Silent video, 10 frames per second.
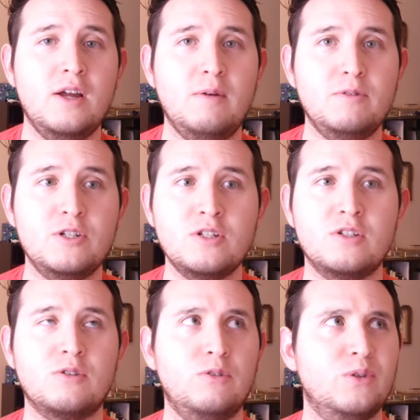And
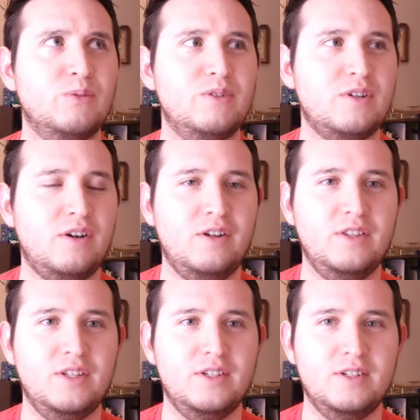Magician's Souls we saw
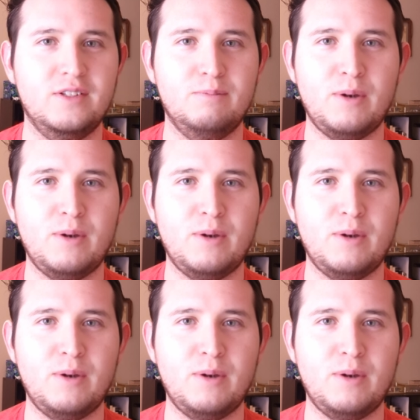in the